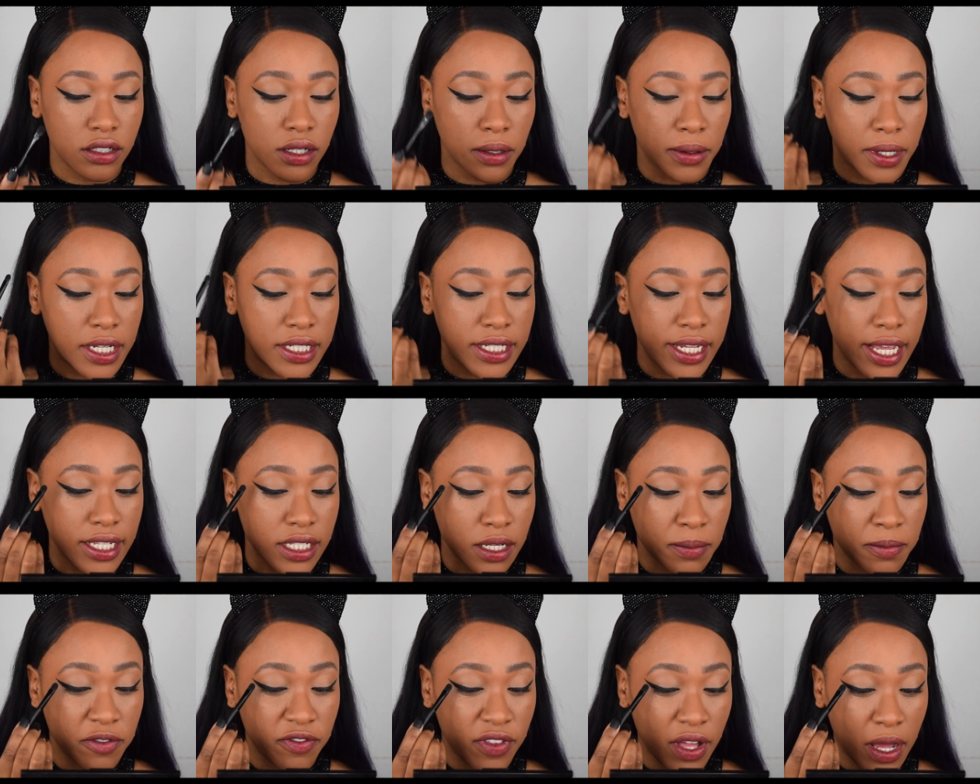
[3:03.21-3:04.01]
So I'm going to take
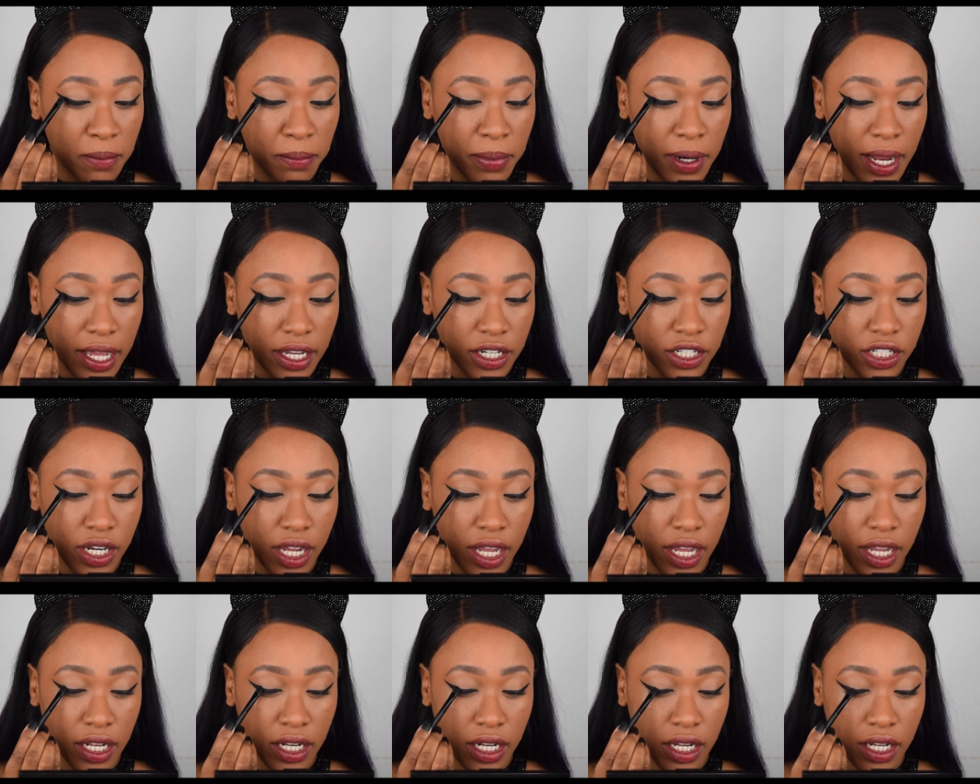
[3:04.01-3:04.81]
some of that black
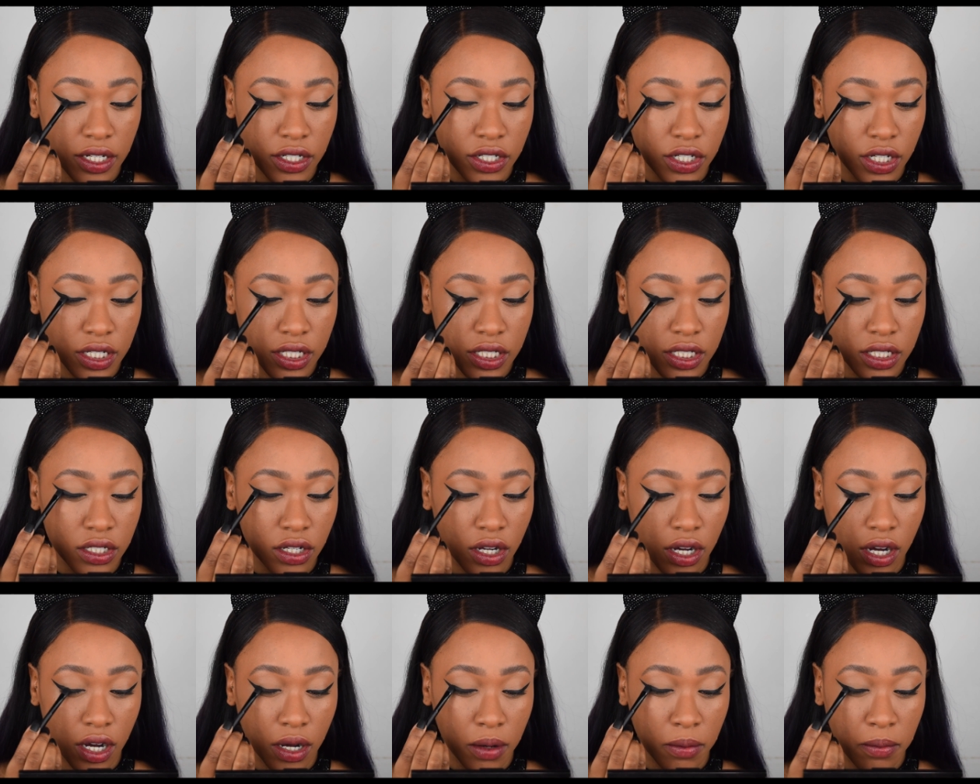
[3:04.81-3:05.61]
shade and just
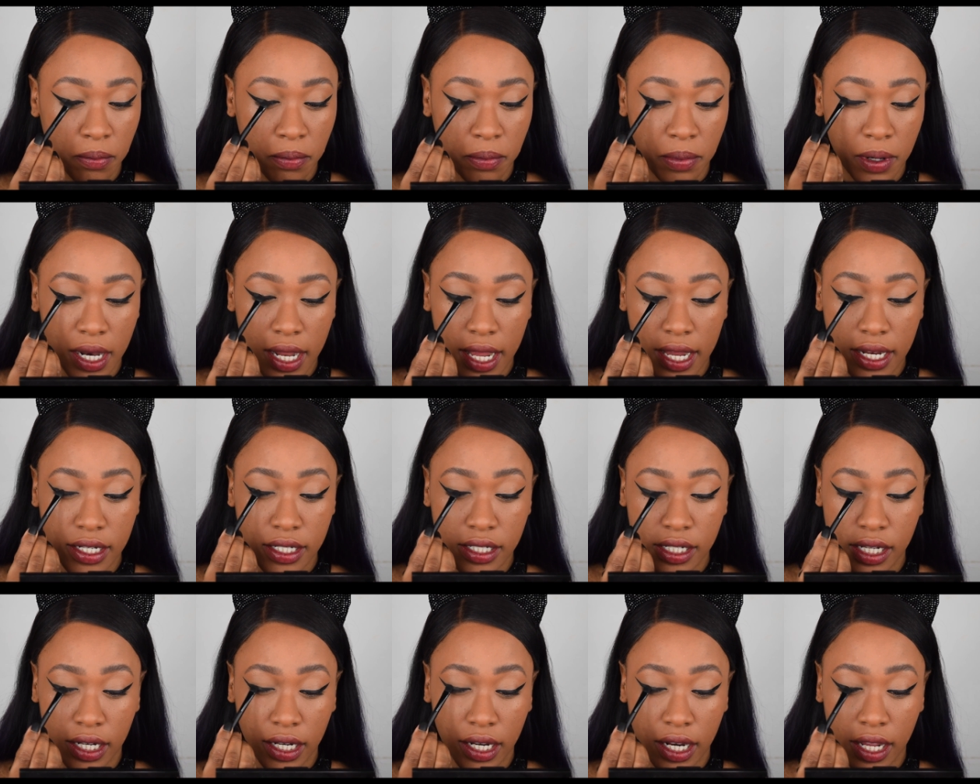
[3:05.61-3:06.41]
start
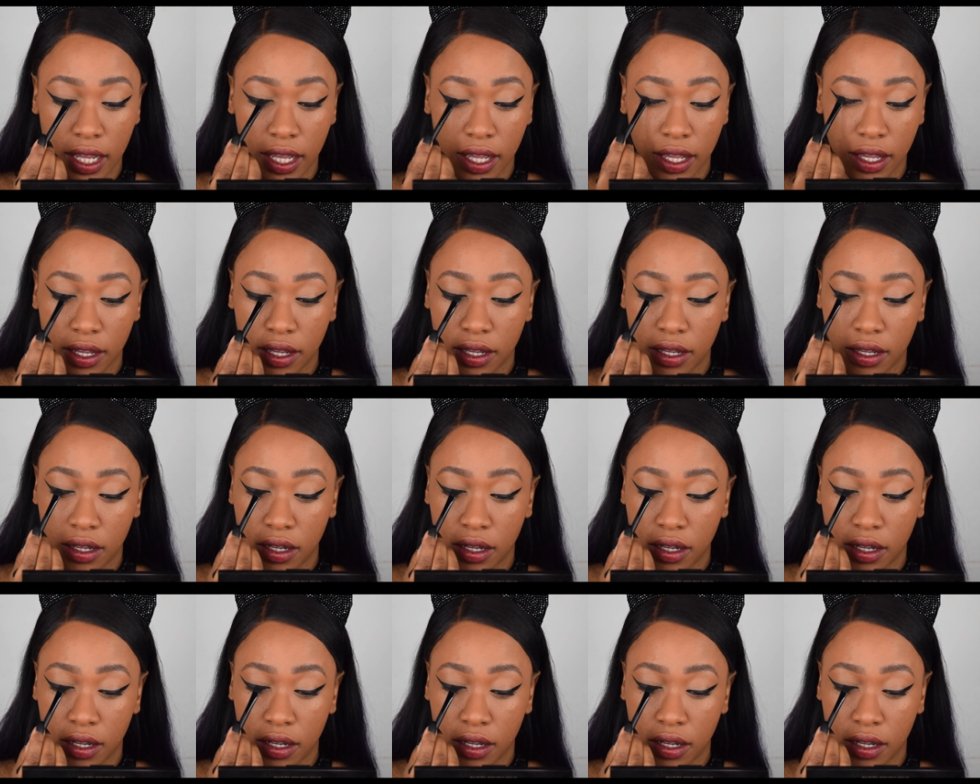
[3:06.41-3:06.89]
blending it